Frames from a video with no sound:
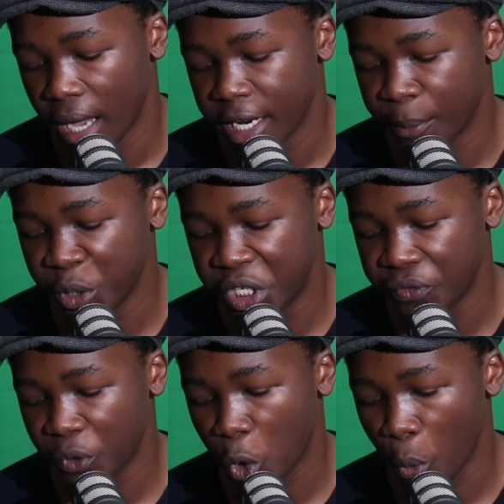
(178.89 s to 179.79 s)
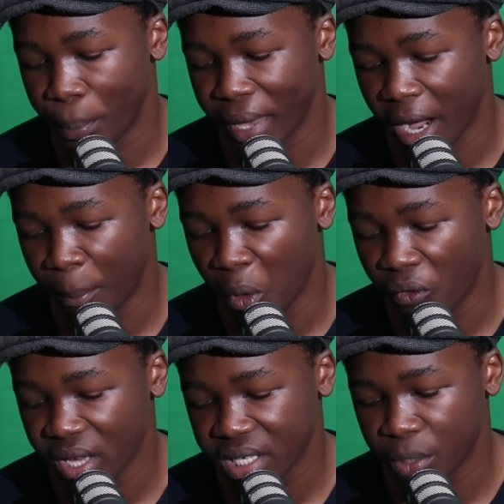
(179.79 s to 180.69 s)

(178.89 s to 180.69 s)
Deportivo Copiapo vs